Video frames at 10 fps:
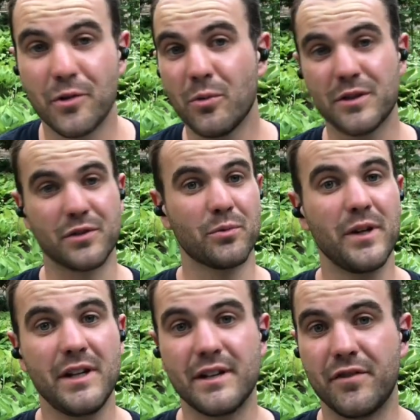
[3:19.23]
what to
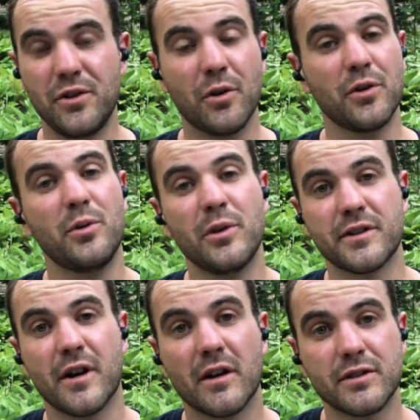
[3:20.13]
read, if you don't know who to
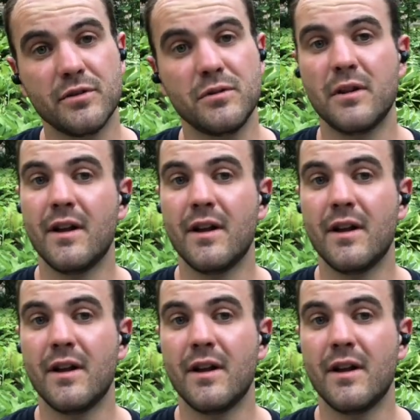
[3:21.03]
talk to,